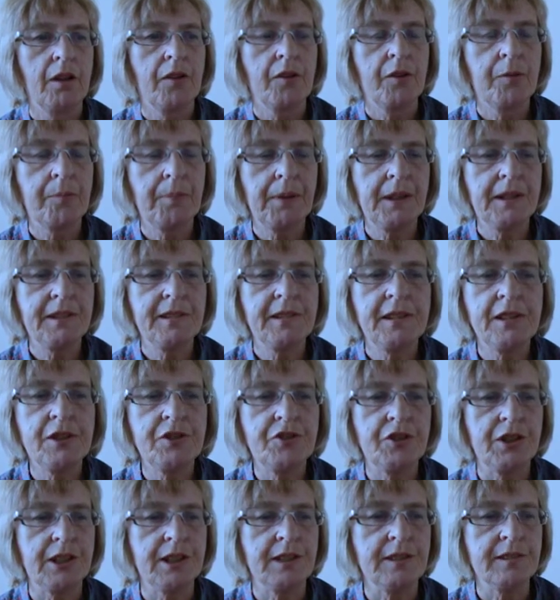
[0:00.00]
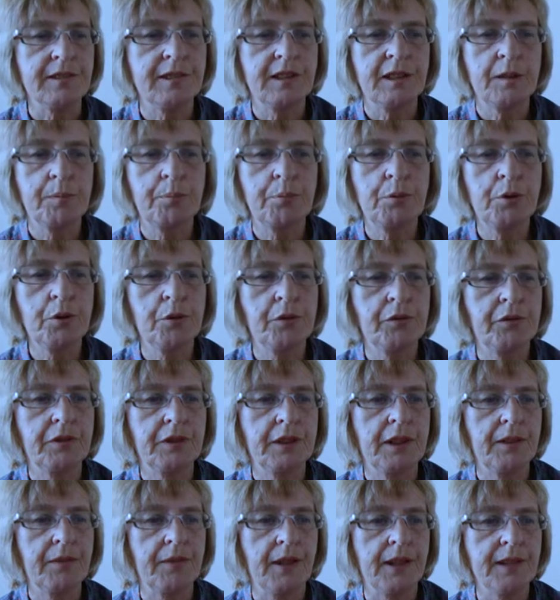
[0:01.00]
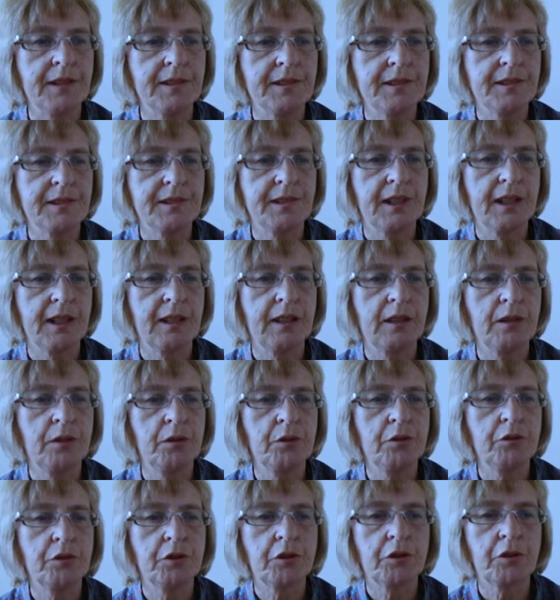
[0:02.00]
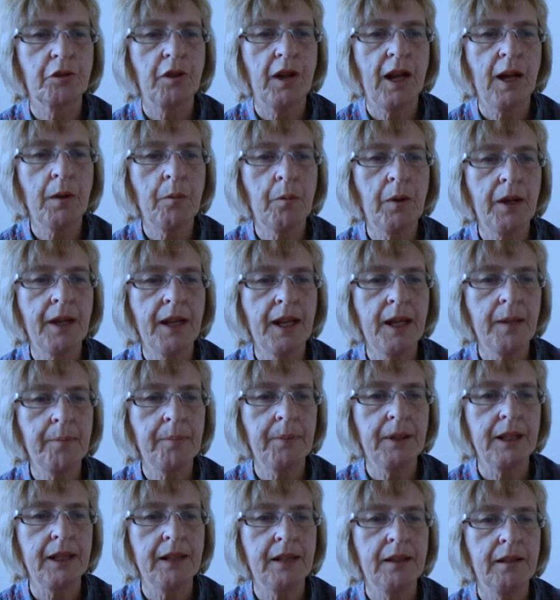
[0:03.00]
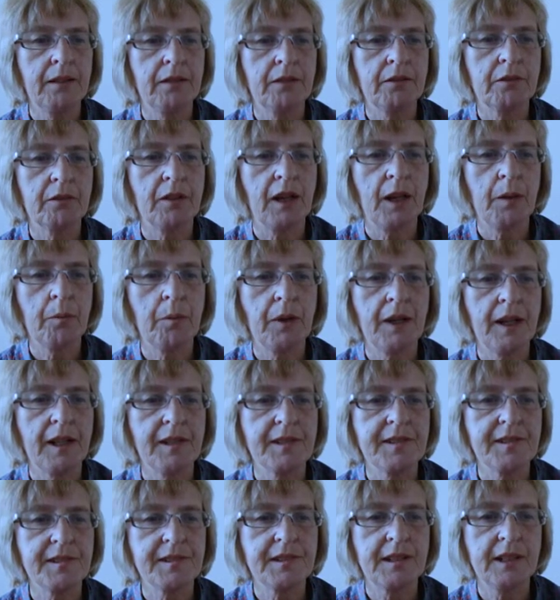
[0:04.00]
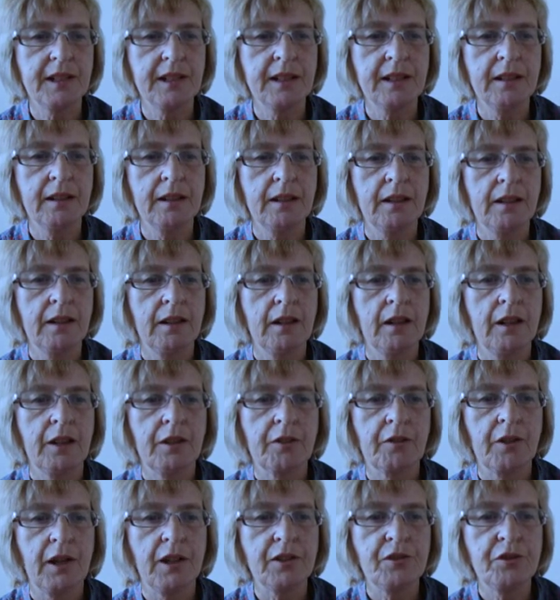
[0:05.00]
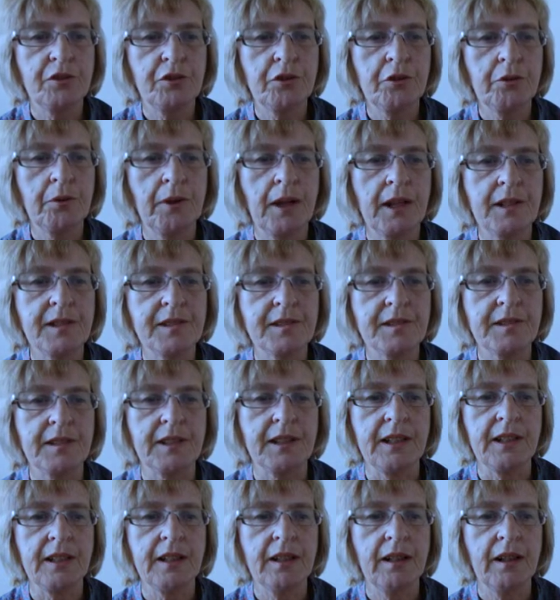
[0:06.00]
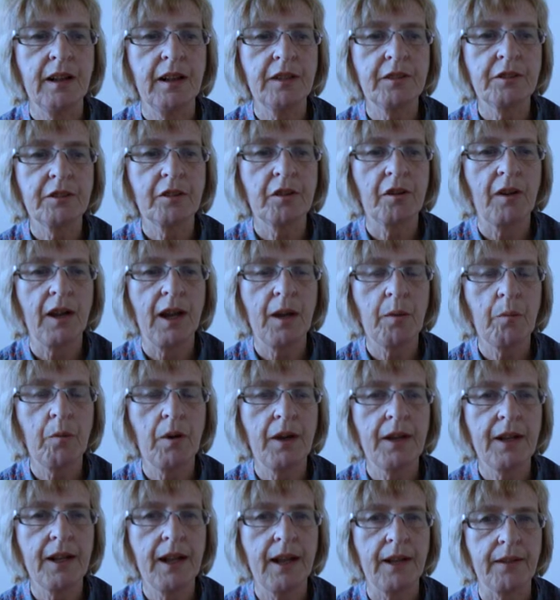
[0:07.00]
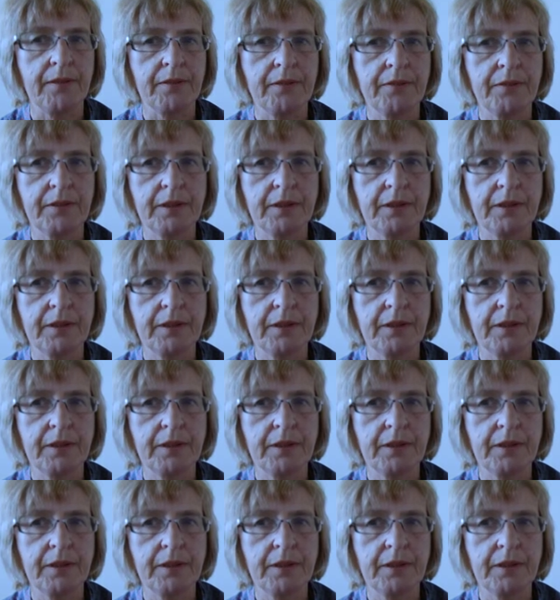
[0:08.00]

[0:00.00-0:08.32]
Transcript: The Bt genes in approved events include Cry1ab, Cry1ac, Cry2ac and Cry1f.